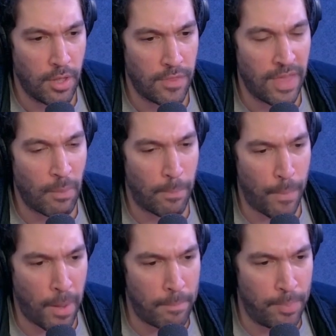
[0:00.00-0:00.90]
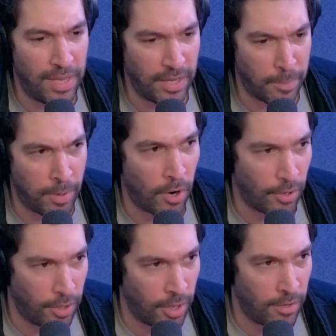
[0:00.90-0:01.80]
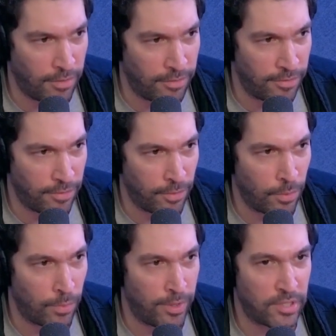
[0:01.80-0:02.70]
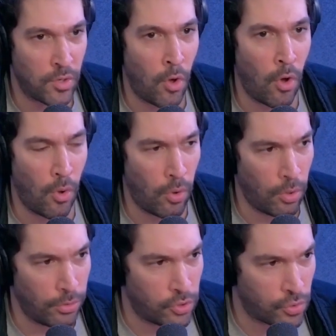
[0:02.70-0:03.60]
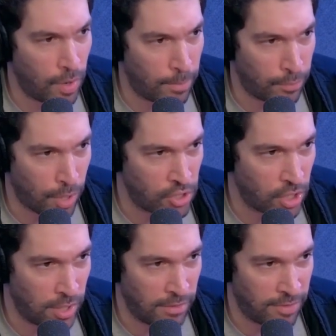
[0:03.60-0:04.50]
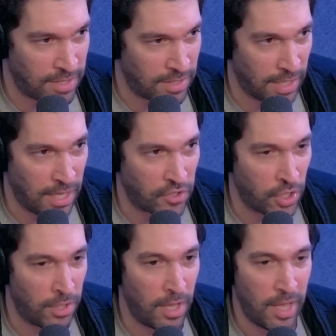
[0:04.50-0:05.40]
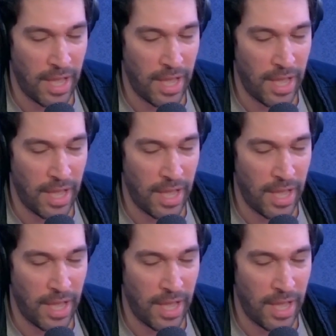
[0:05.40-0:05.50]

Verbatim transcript: that a big part of this whole Trump Russia investigation